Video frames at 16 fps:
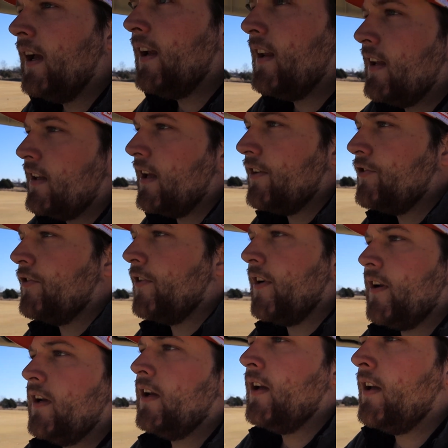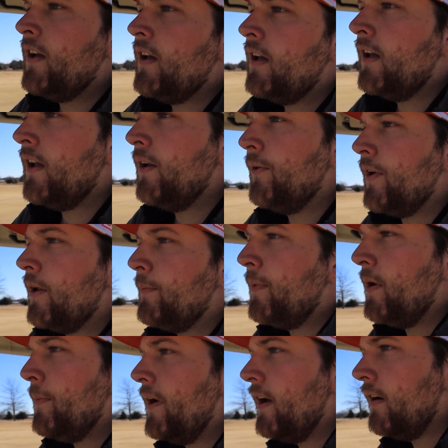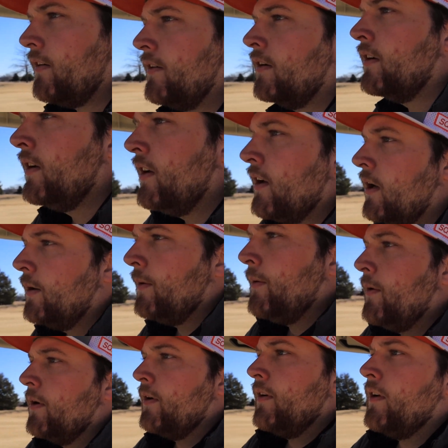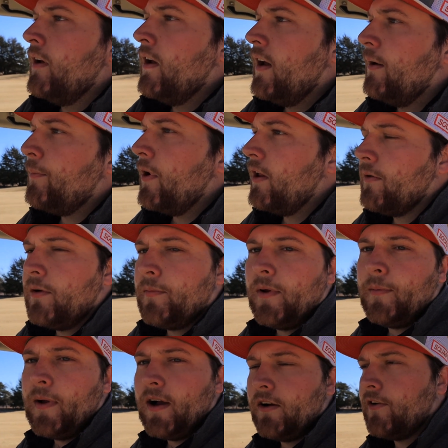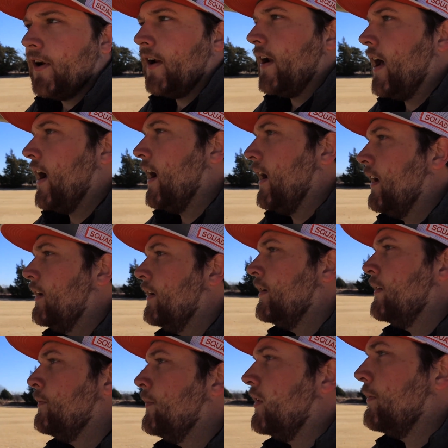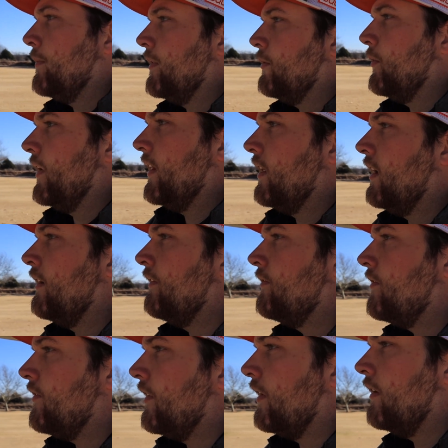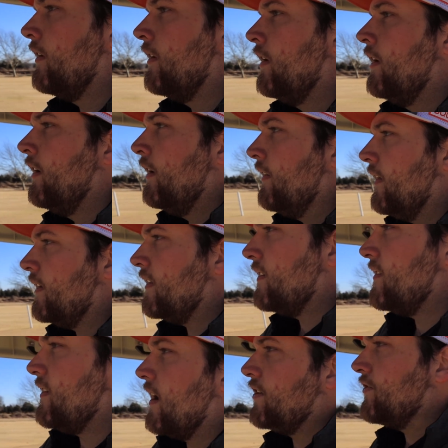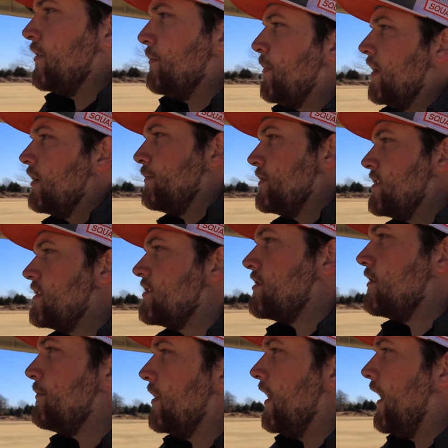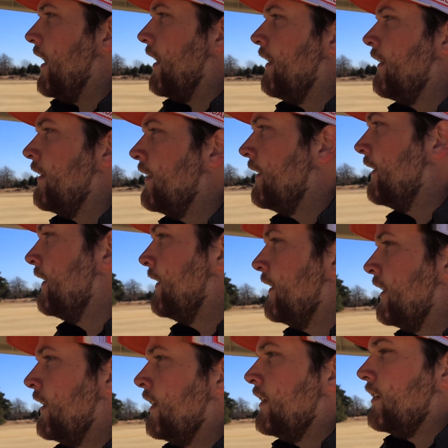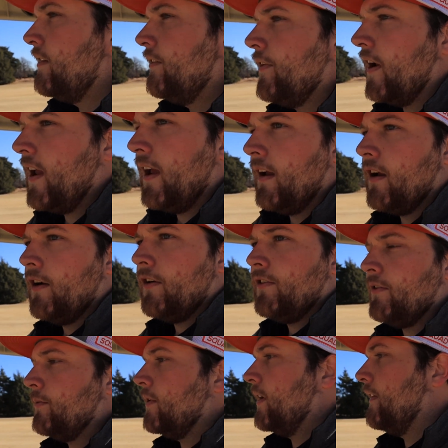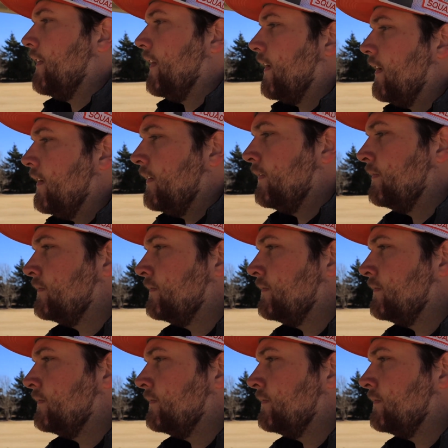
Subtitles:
hadn't hit that tree, it would have been about, yeah, it probably would have been about green high, would have been way left, so I think this is actually a better position to be at if I can't cozy one in there.